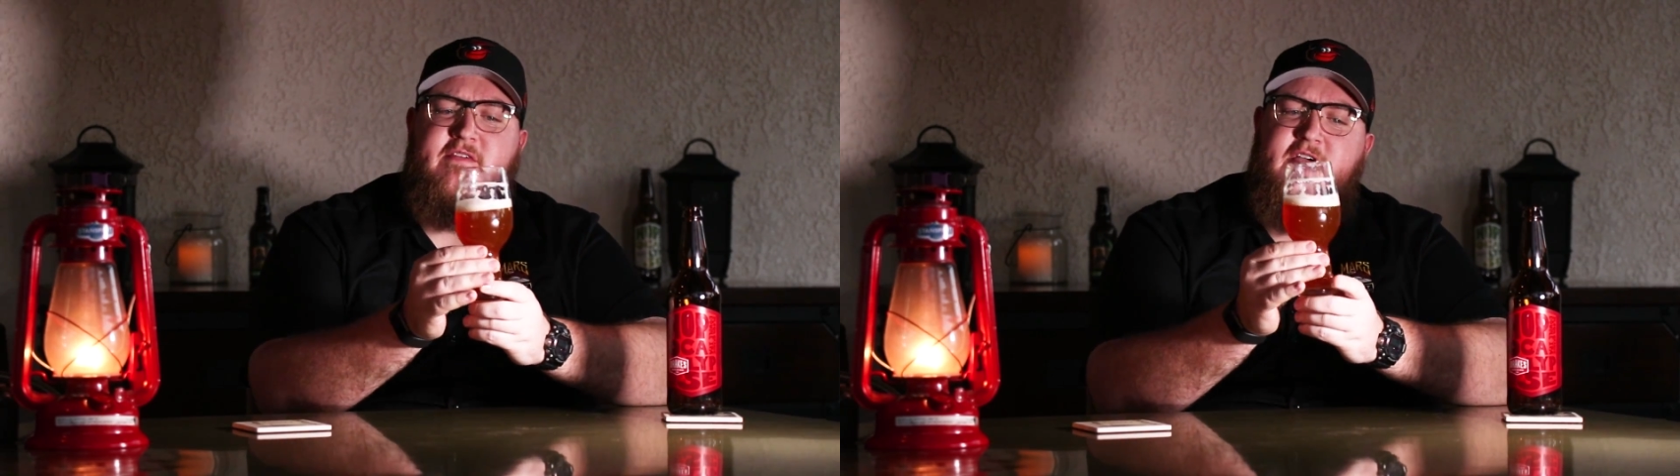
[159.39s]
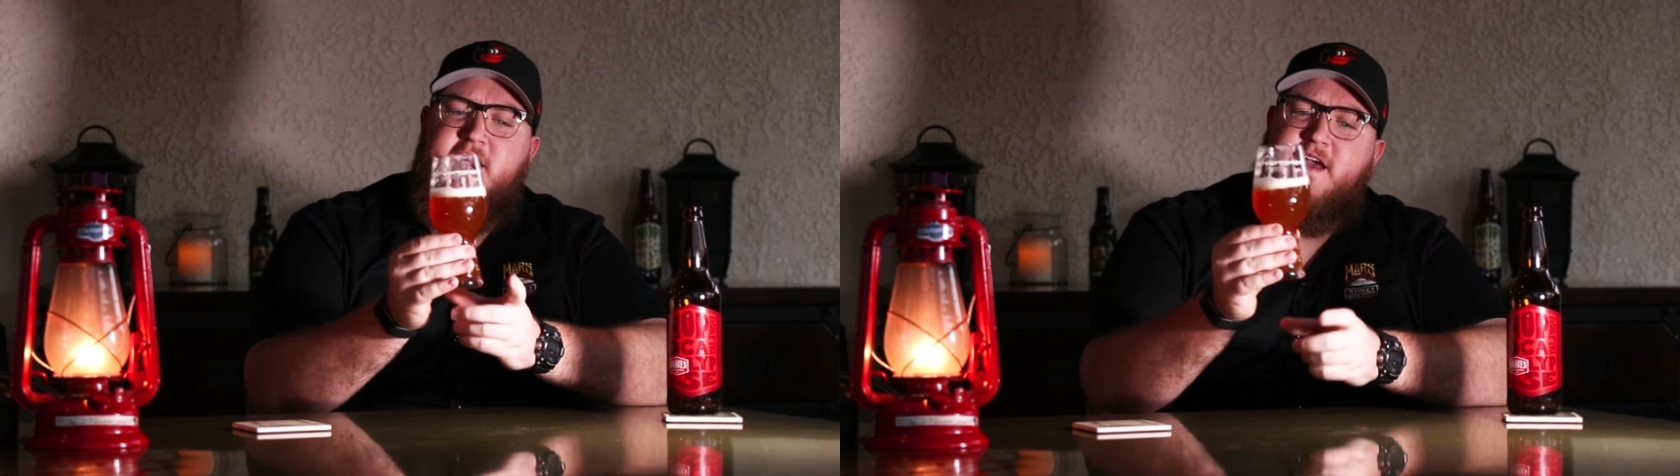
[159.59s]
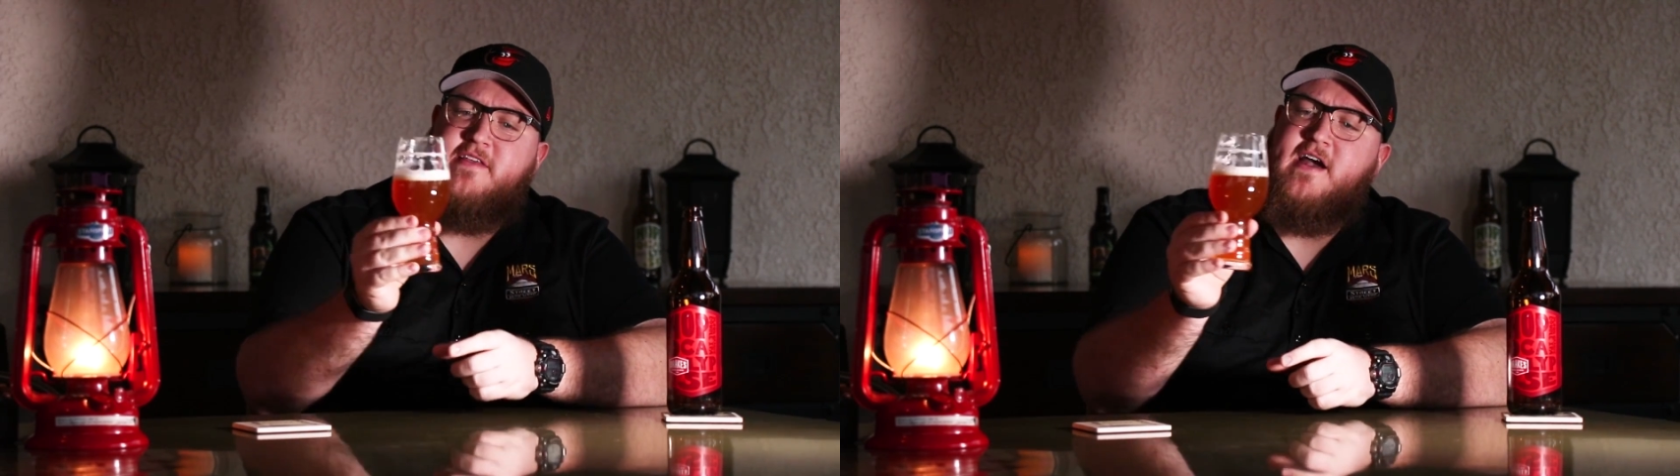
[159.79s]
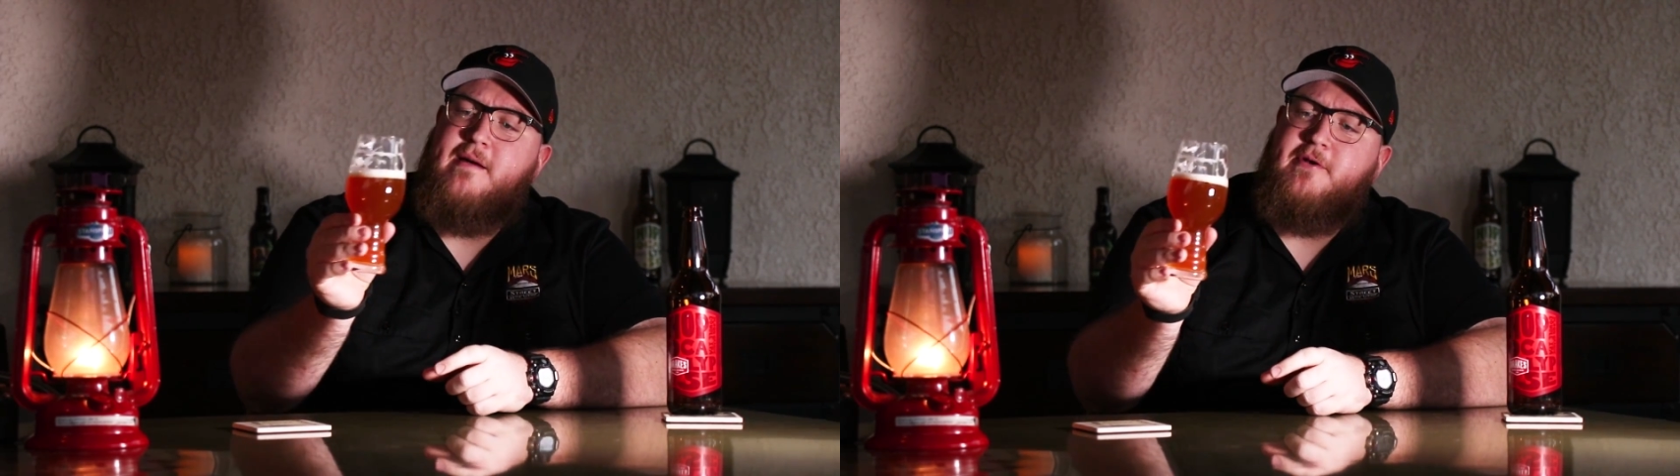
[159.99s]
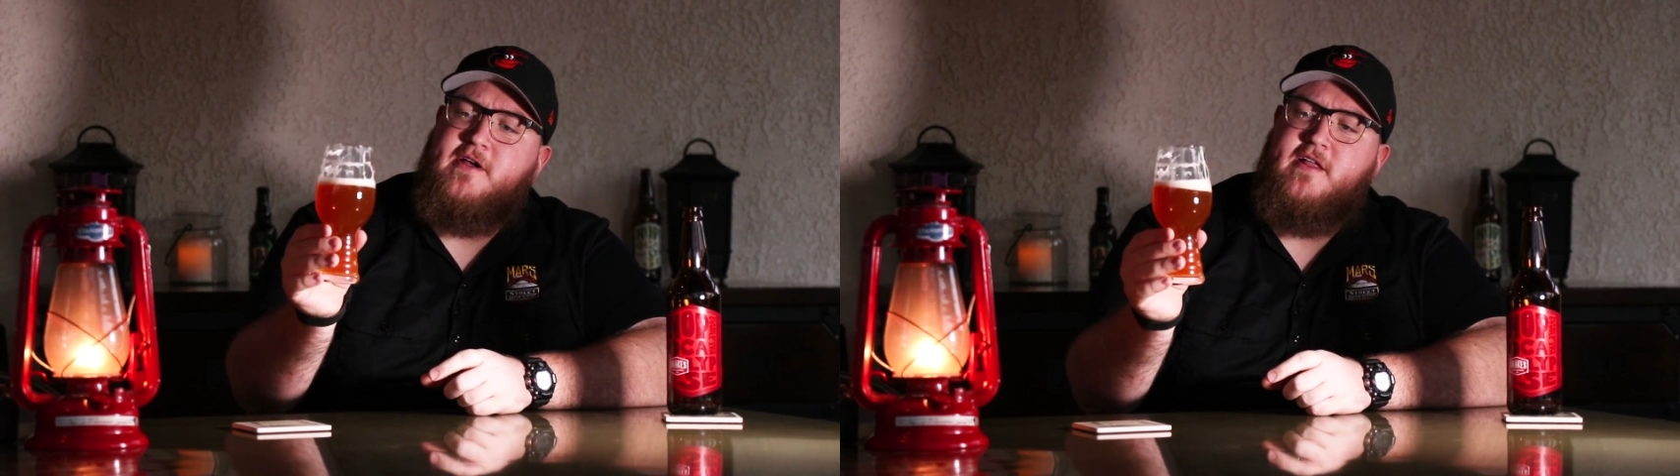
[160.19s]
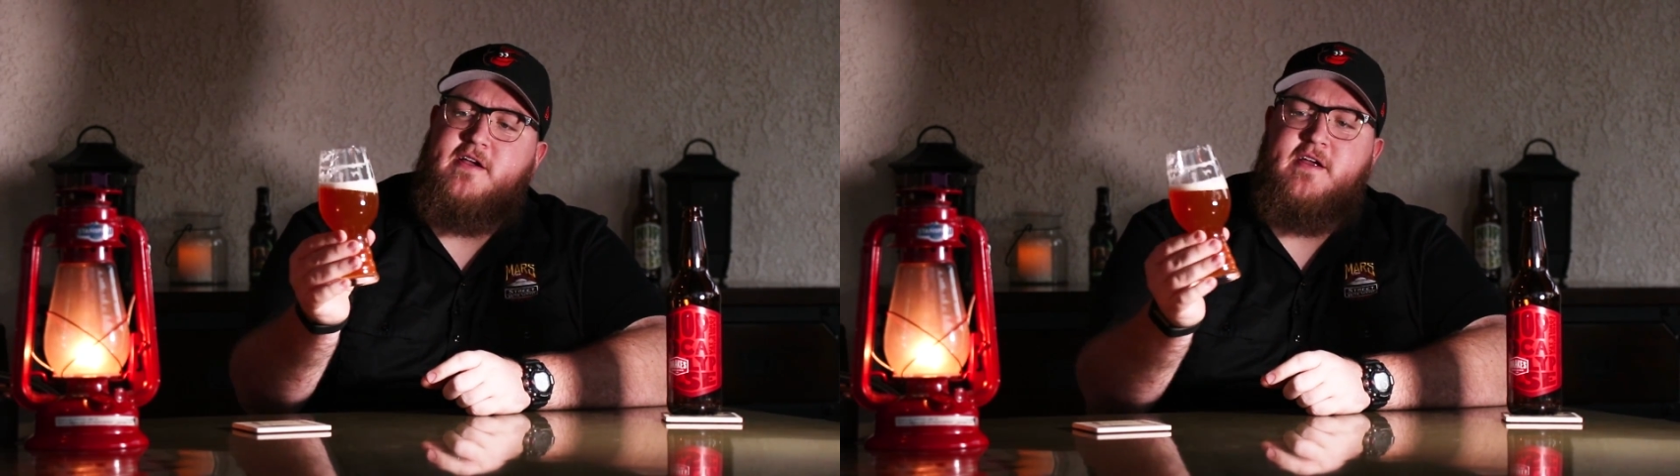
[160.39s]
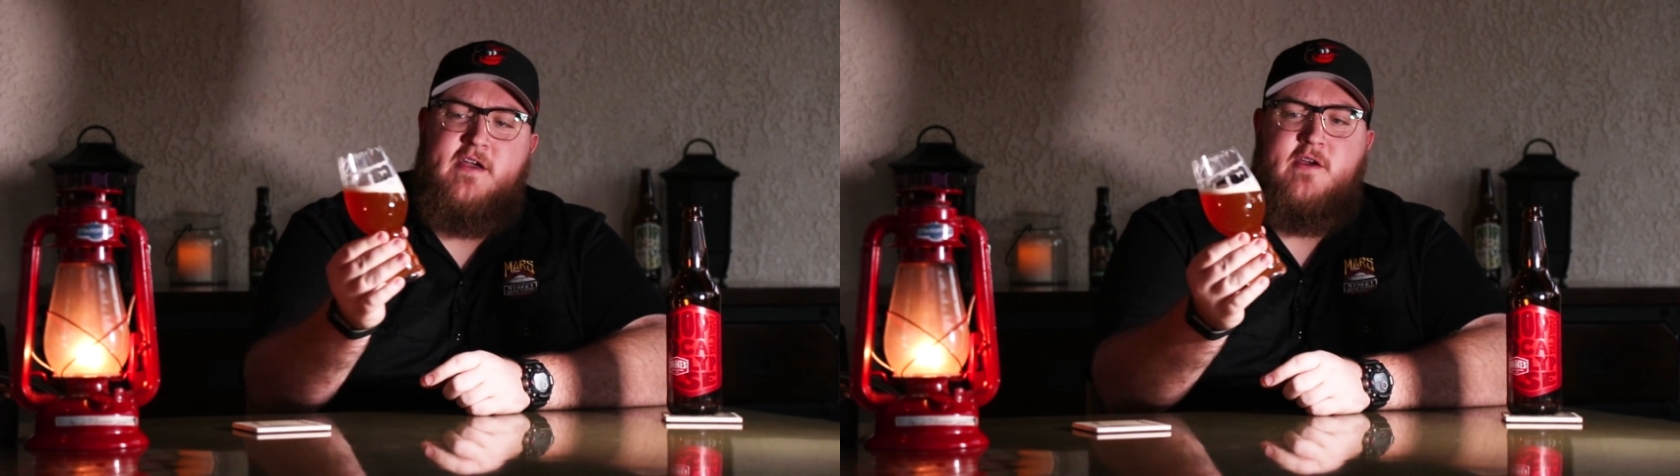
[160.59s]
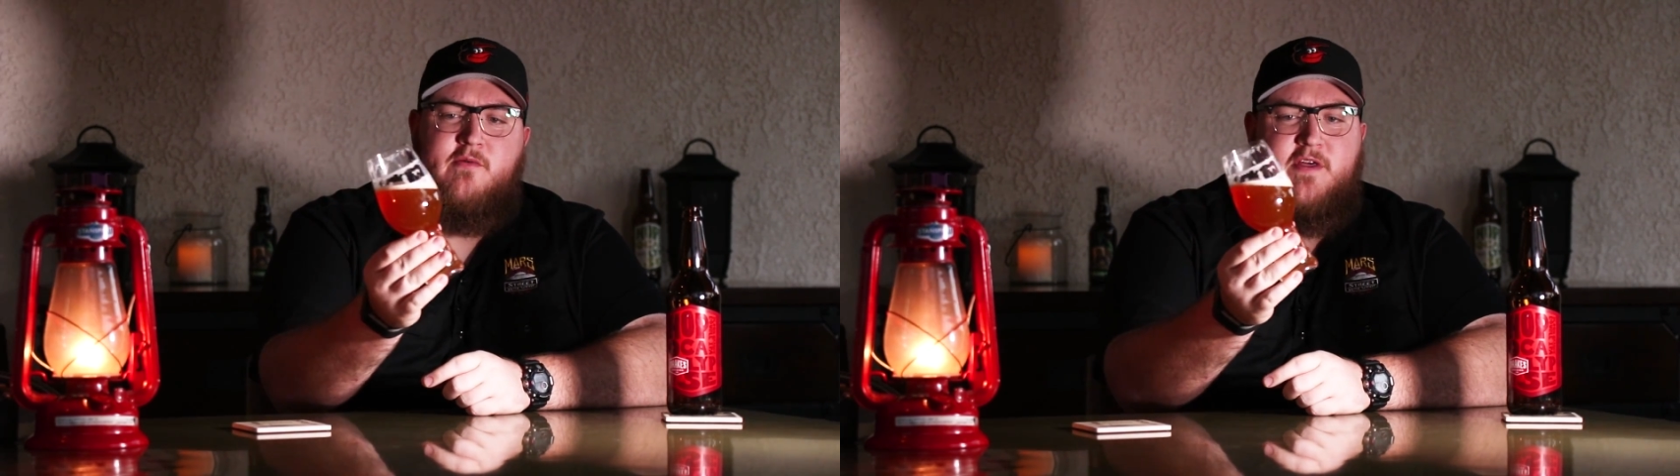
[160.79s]
very nice copper color
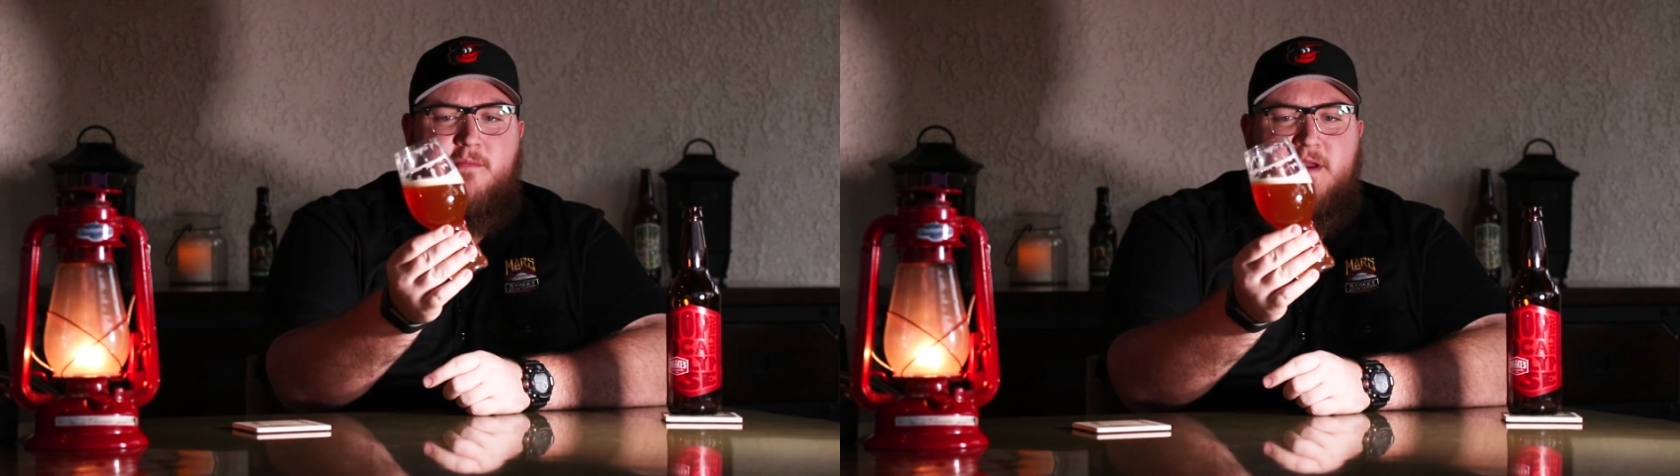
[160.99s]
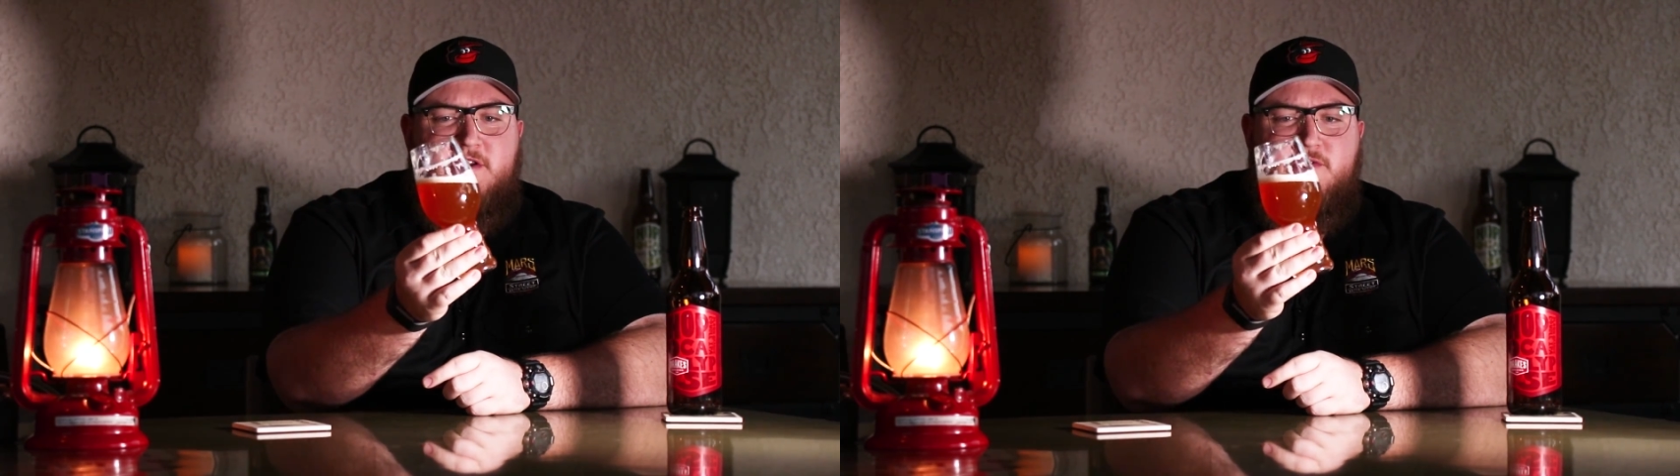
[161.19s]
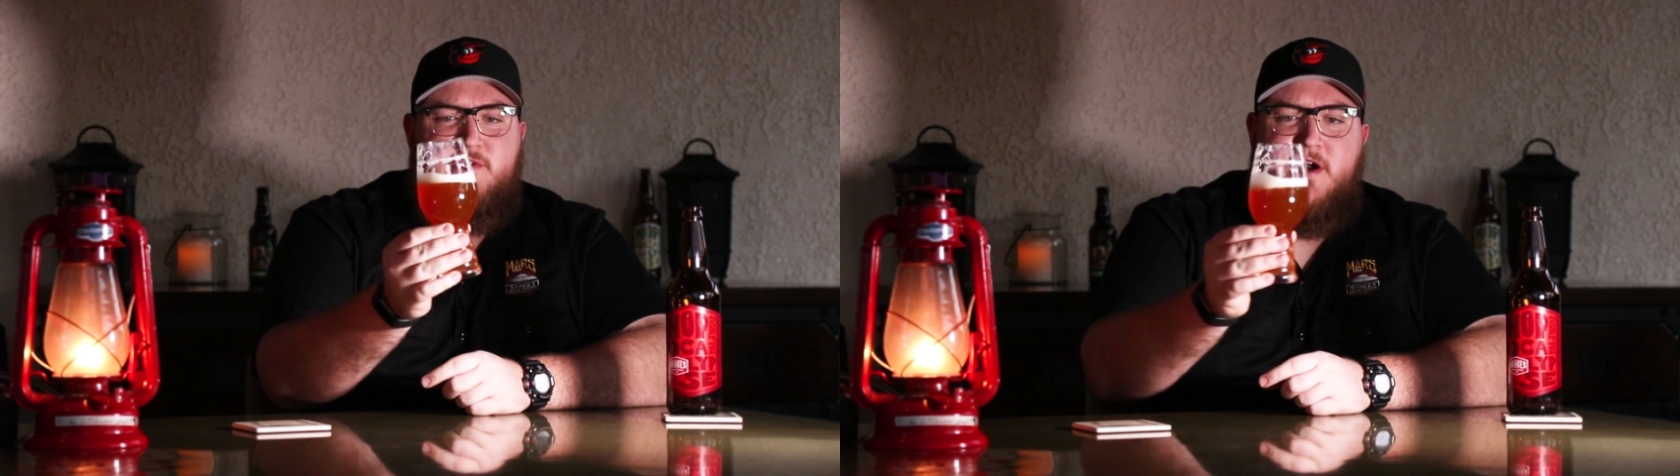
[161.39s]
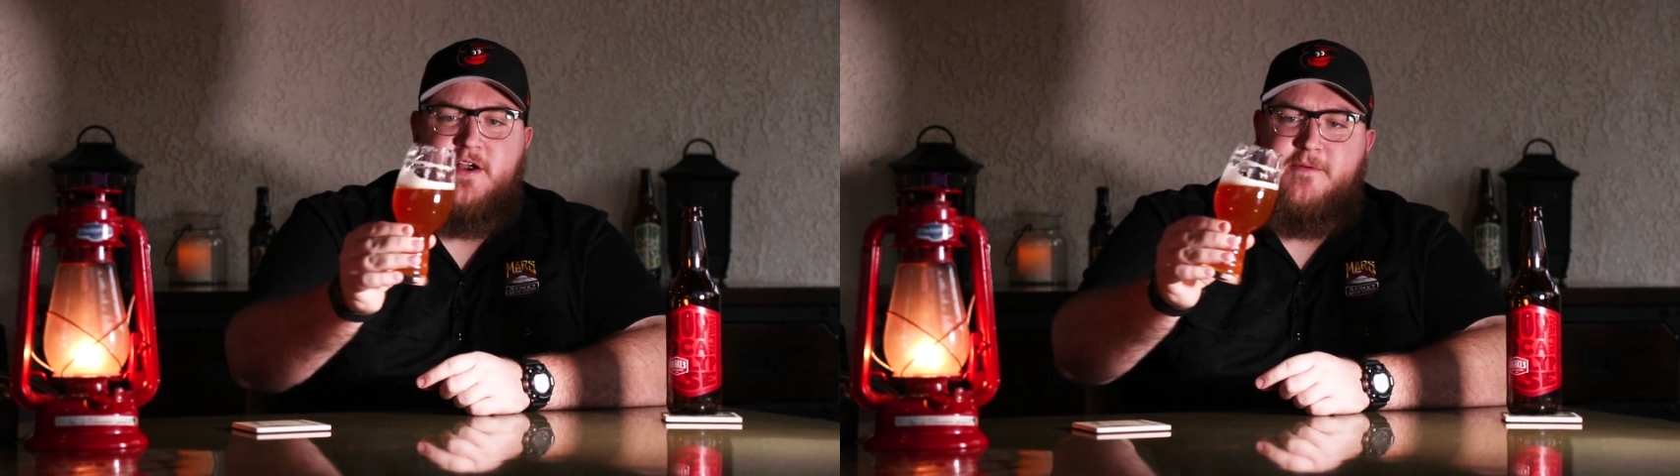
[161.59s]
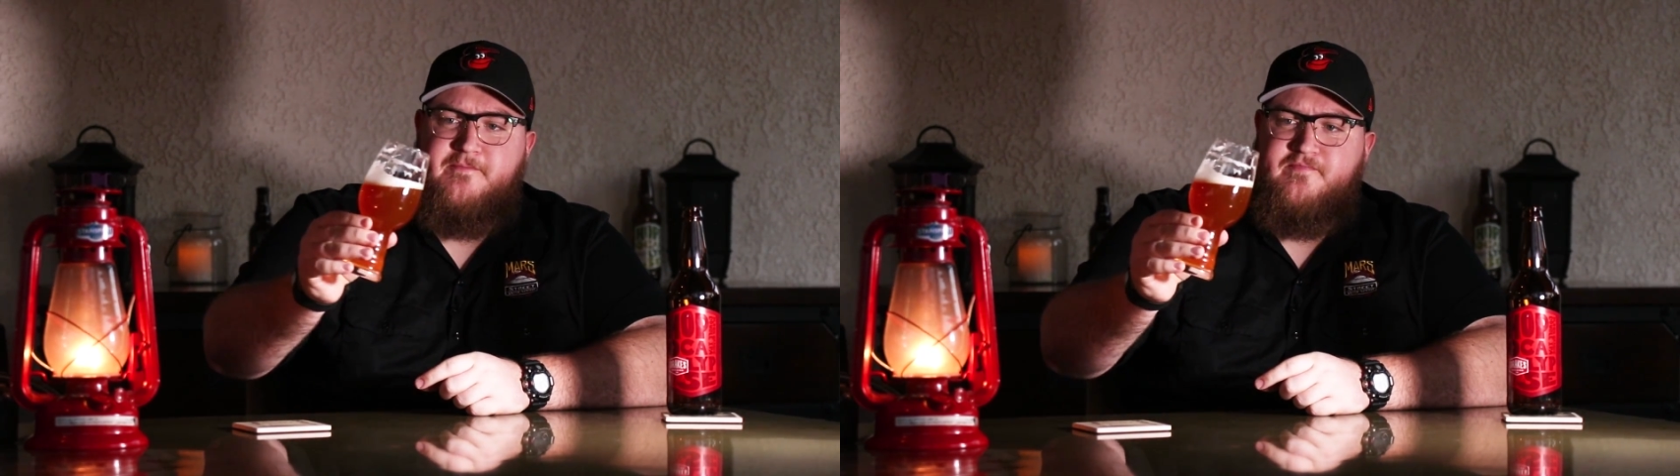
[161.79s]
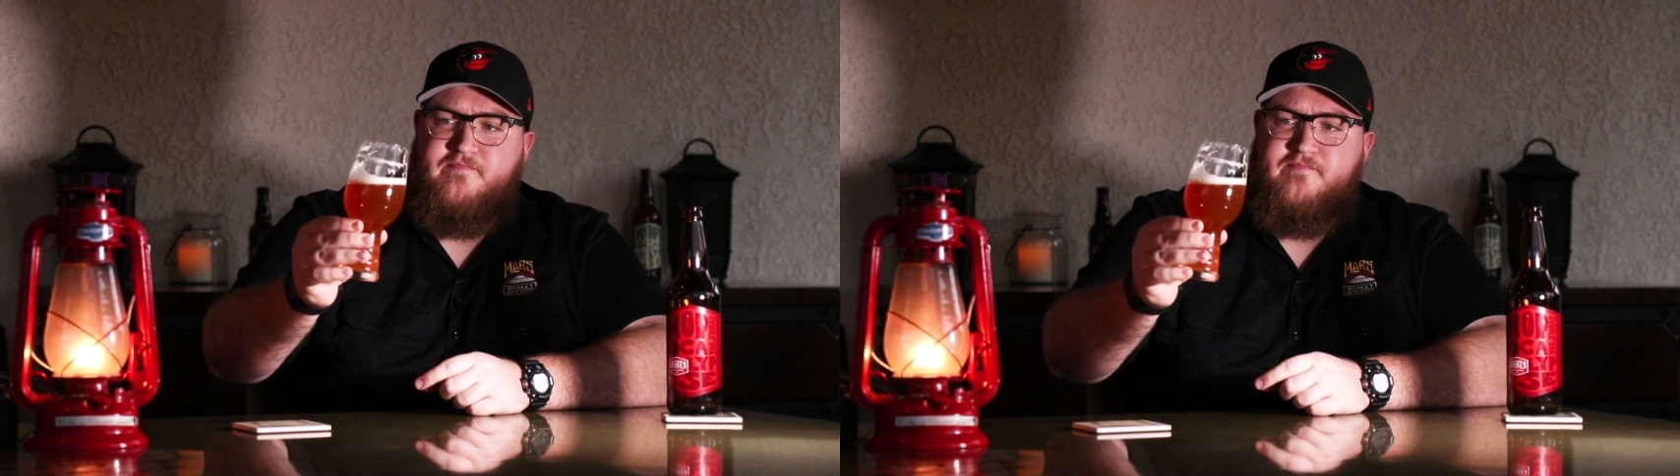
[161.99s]
without being too dark.